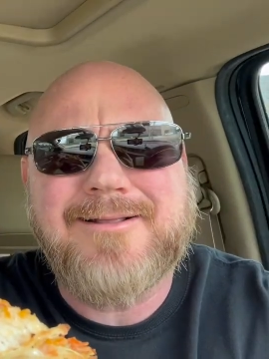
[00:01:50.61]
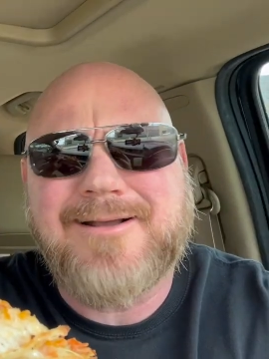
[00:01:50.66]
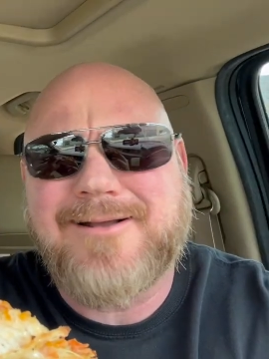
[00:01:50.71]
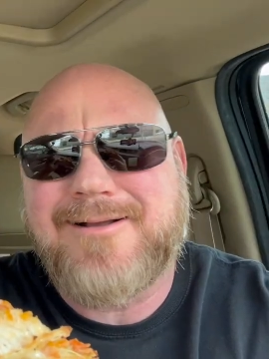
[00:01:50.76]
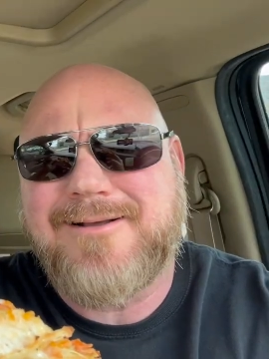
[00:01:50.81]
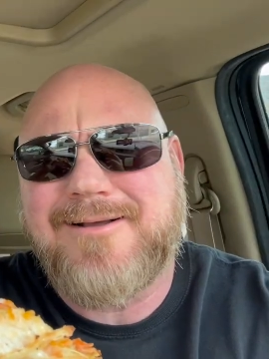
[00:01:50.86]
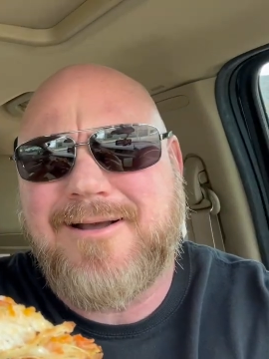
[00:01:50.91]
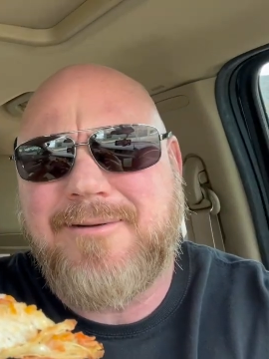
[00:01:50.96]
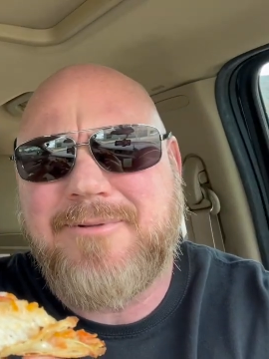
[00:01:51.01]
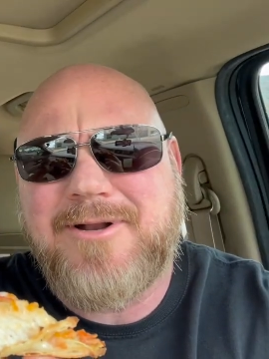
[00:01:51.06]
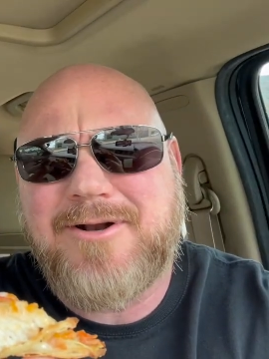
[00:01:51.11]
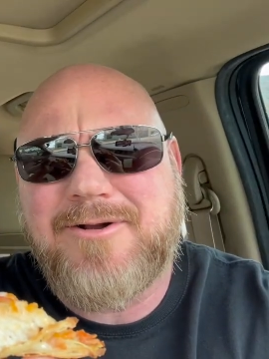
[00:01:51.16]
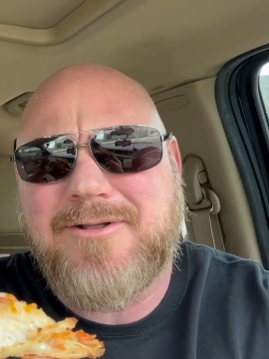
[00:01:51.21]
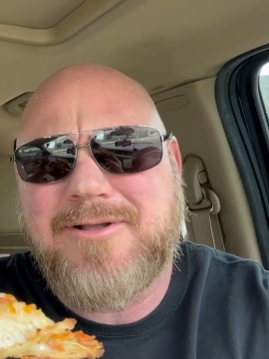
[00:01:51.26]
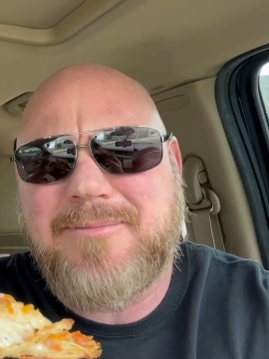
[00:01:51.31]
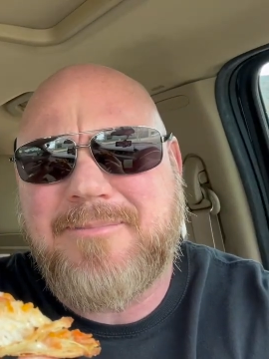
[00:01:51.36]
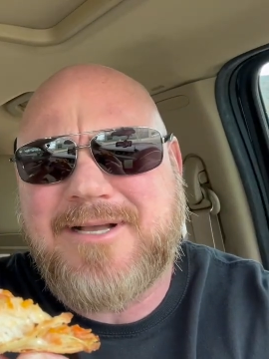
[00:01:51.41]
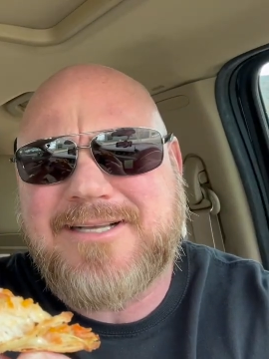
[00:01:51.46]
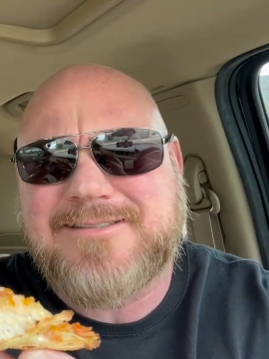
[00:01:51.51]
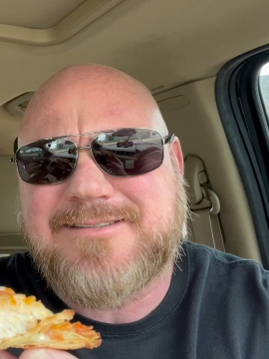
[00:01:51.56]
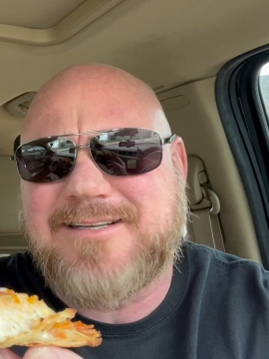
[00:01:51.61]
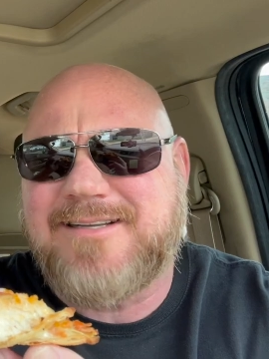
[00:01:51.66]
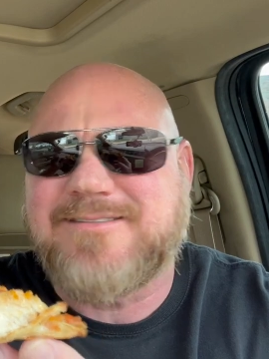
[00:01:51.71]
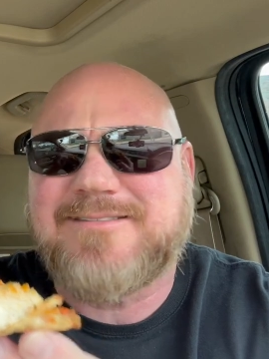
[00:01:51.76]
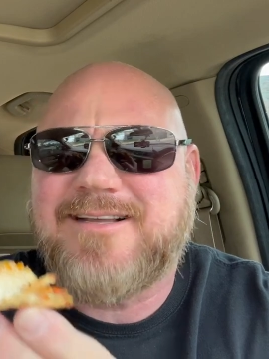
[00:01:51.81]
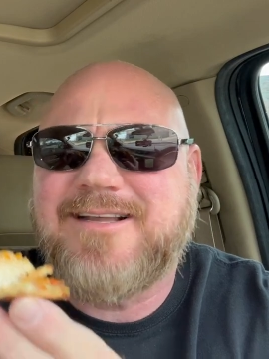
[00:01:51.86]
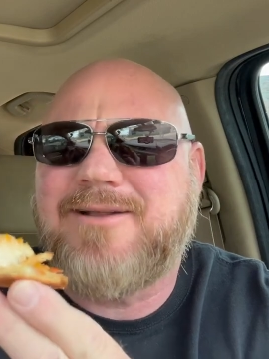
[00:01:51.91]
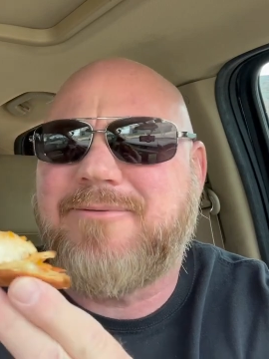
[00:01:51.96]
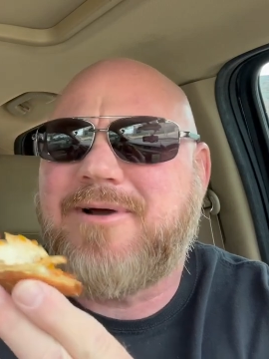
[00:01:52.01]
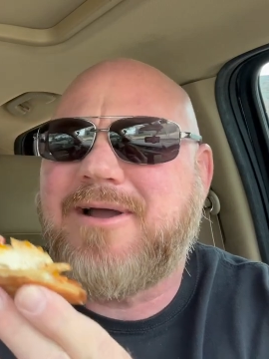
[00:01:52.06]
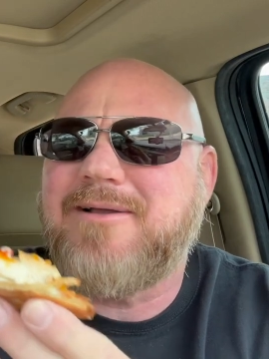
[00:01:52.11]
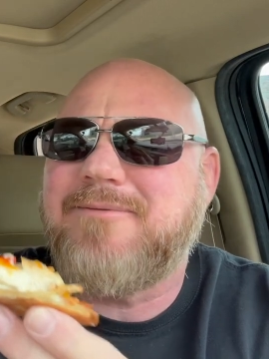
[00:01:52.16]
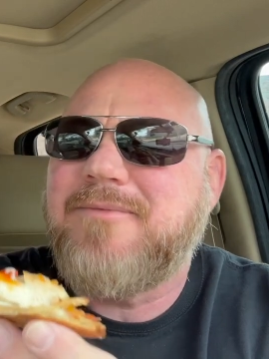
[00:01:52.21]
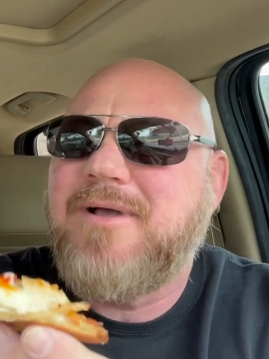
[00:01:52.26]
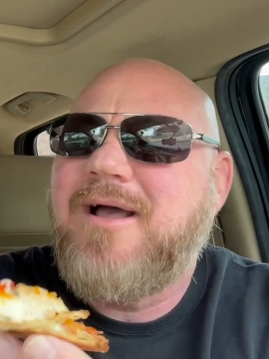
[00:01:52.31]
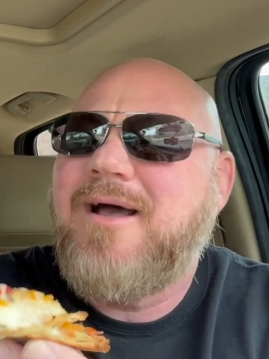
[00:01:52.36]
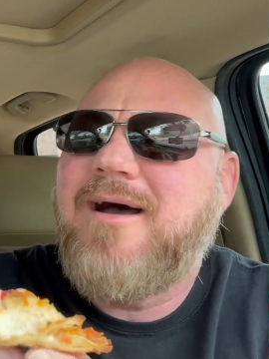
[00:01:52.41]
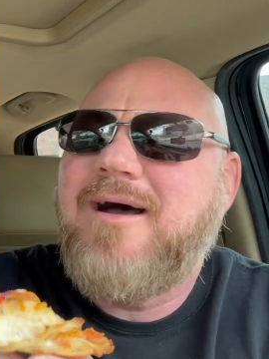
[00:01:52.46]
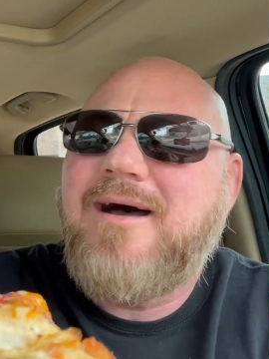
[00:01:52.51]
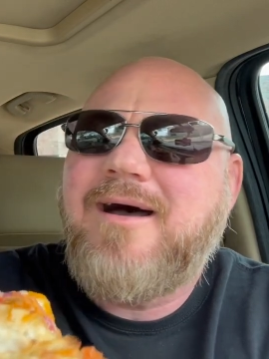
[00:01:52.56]
Like, I mean, it only makes sense. Anyway,
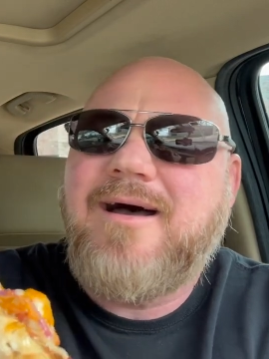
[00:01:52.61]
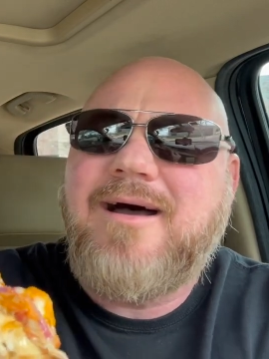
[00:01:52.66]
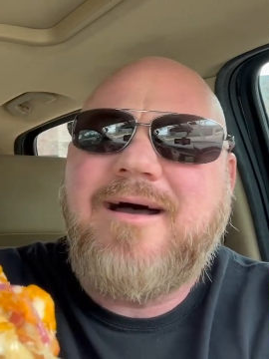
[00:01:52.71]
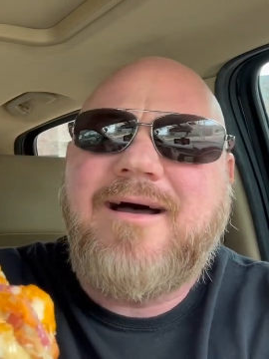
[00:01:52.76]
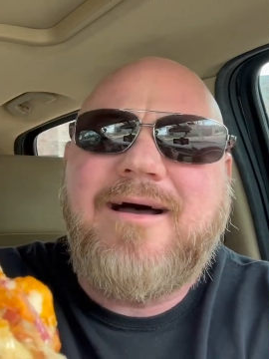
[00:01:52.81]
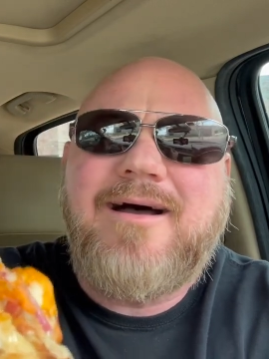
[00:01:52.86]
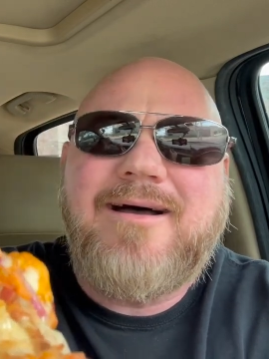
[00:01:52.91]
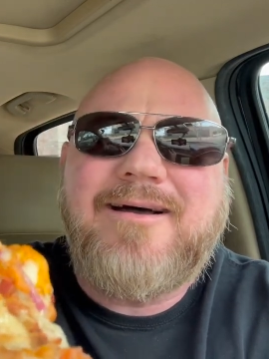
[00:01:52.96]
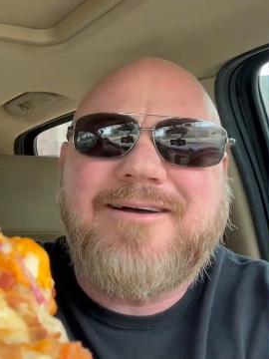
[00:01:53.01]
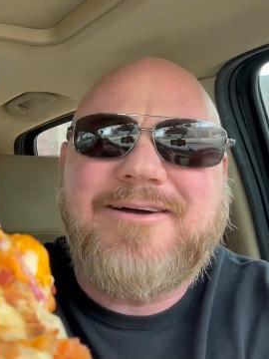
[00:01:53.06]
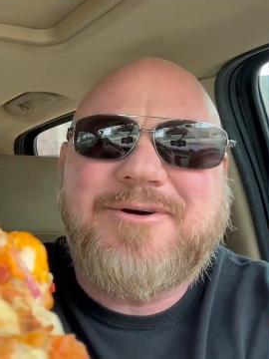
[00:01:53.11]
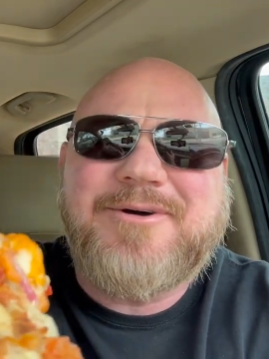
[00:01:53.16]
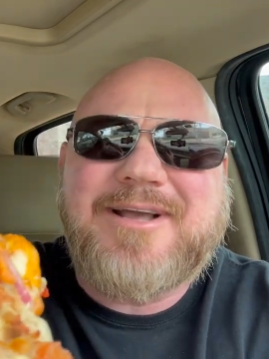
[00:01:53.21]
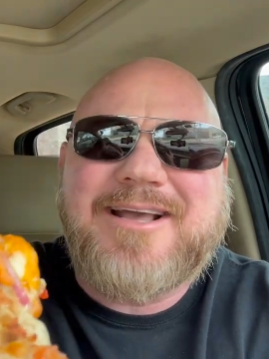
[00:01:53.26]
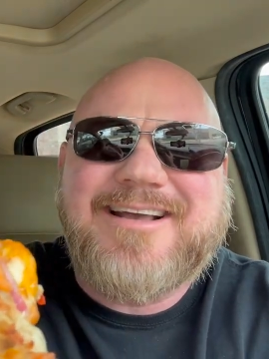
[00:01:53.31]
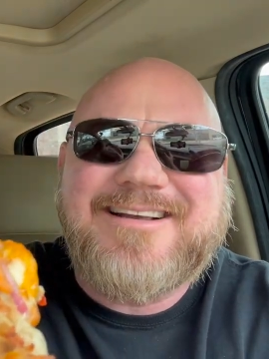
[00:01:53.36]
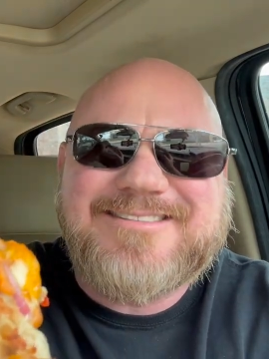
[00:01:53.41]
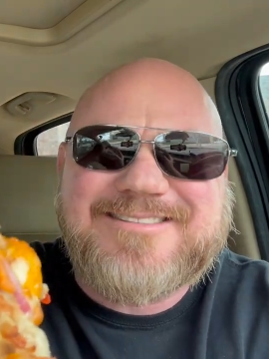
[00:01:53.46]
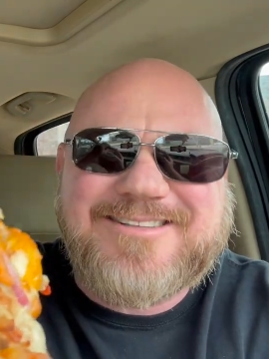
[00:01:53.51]
okay,